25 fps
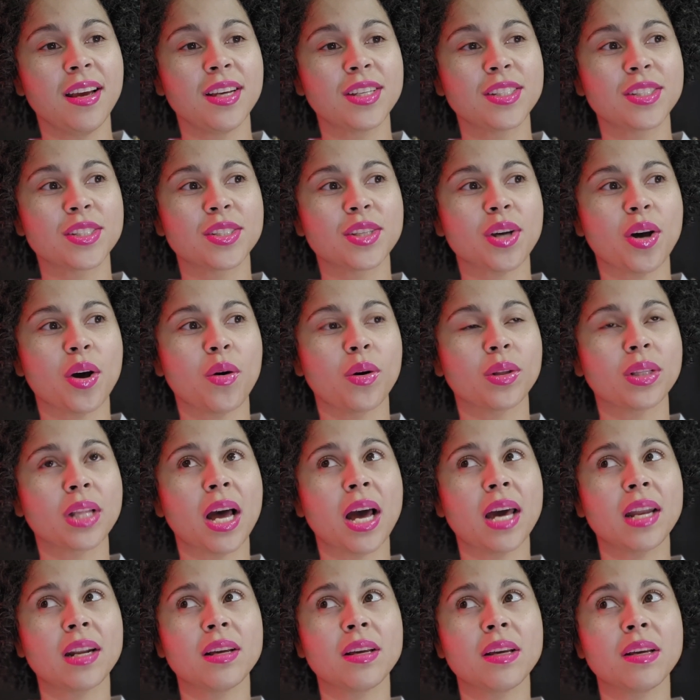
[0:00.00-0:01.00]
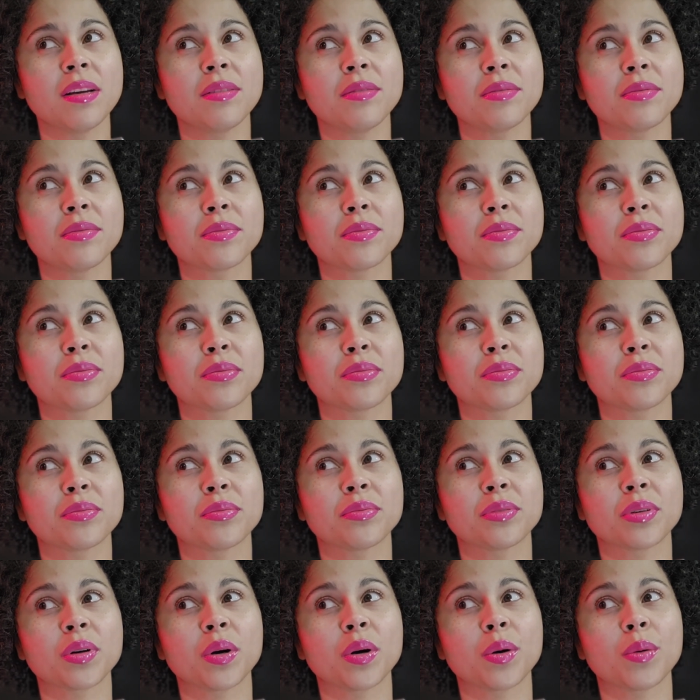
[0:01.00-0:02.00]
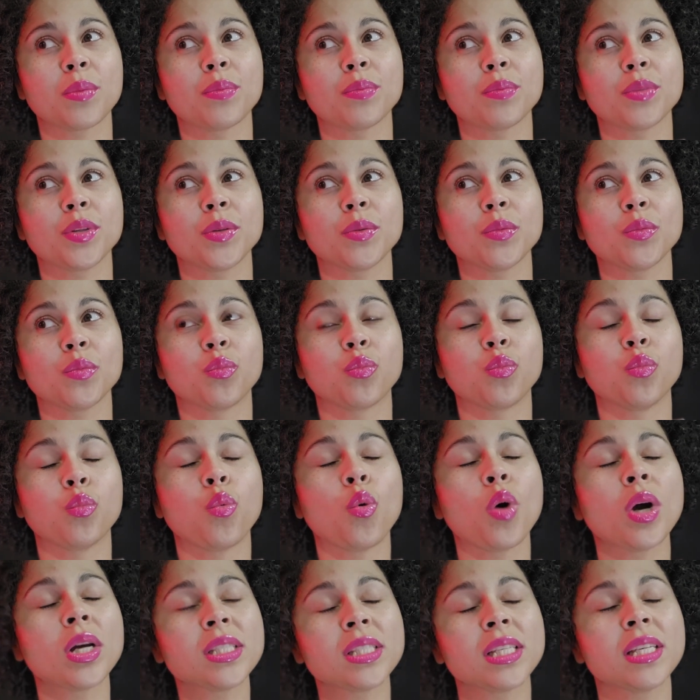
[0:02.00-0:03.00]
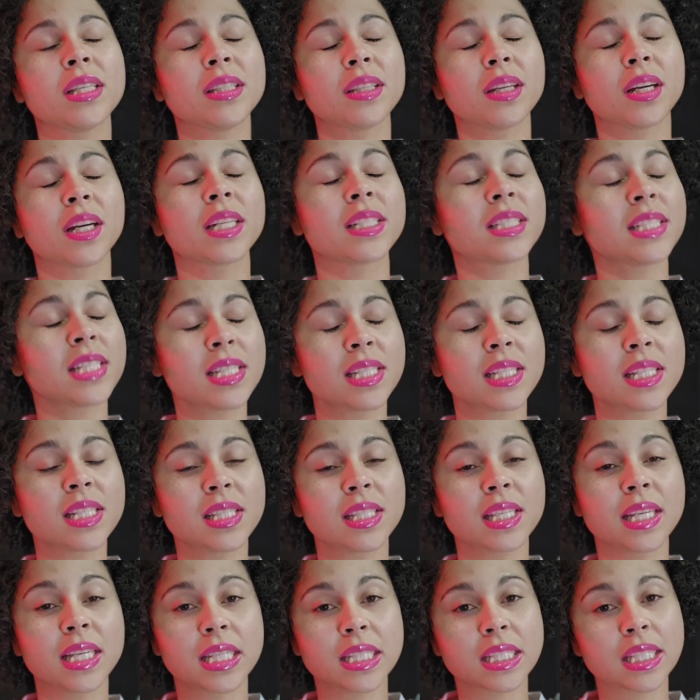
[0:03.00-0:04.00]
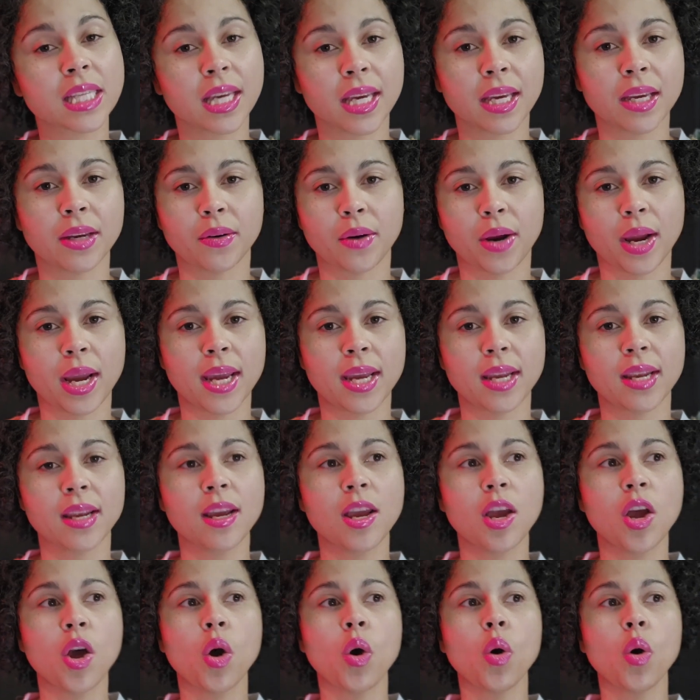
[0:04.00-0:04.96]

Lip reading: So a lot of one consistency is key, right?